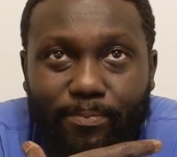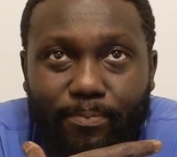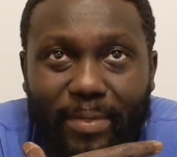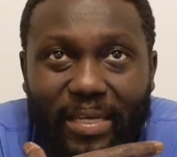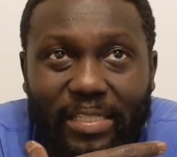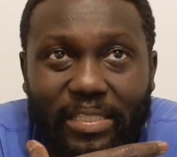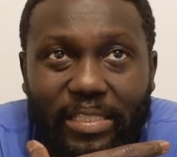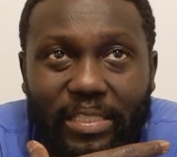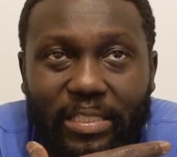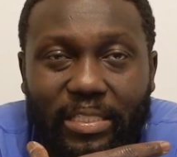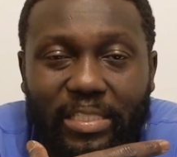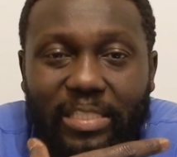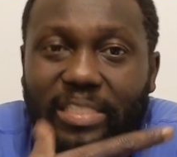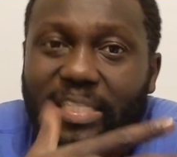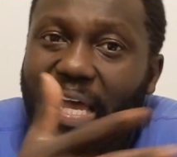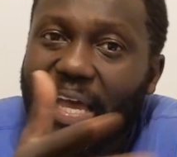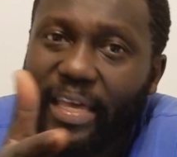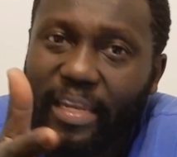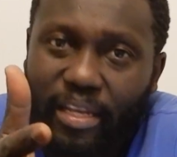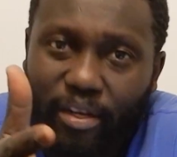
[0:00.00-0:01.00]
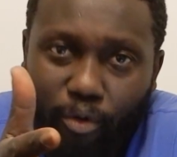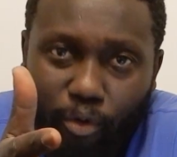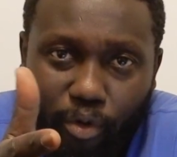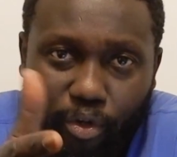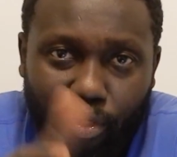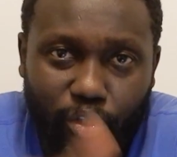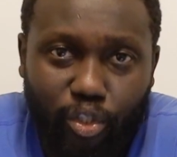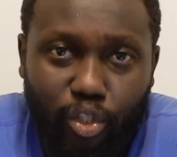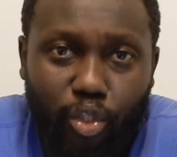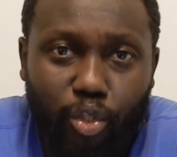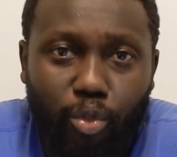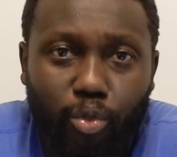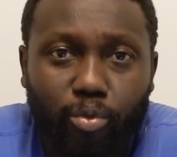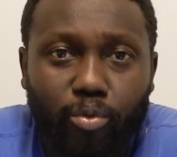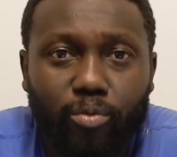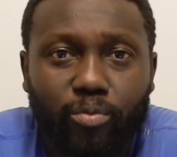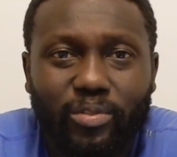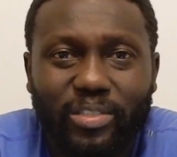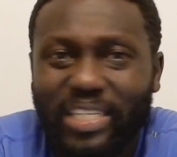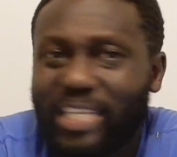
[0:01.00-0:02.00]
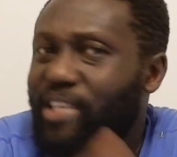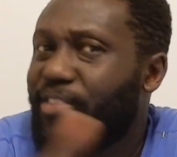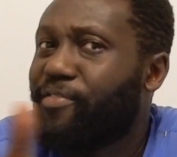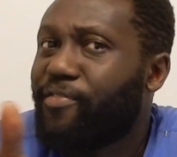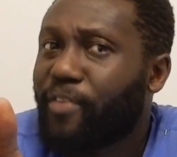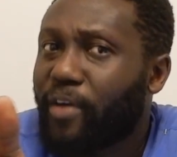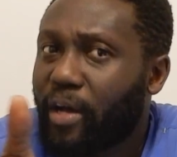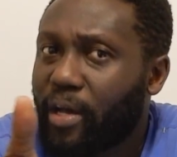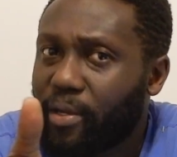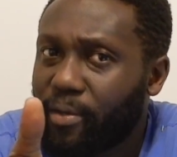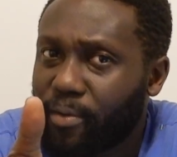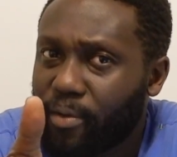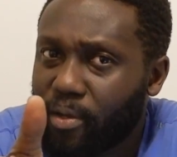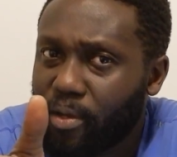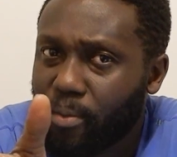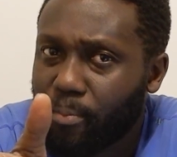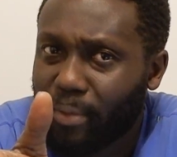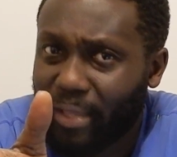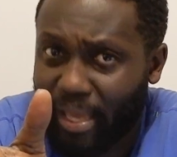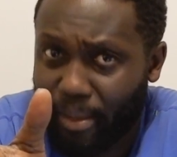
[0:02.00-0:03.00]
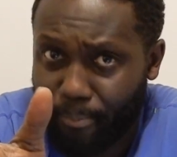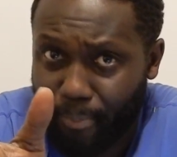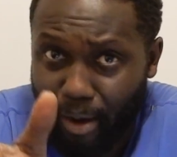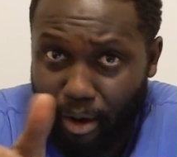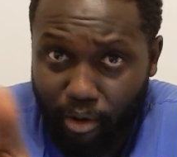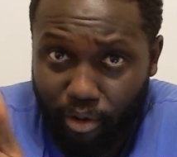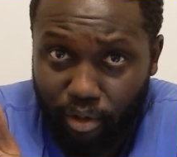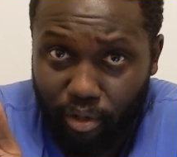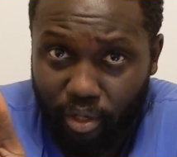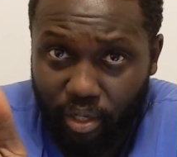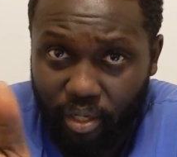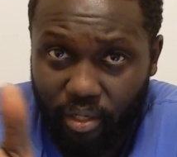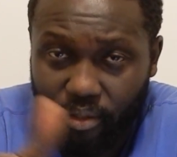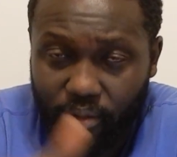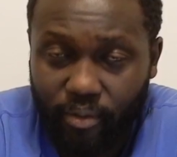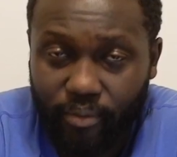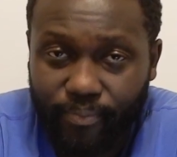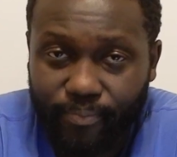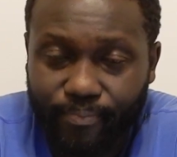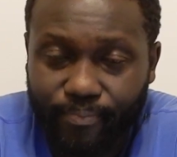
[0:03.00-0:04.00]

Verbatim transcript: basically signed an order to defund Planned Parenthood.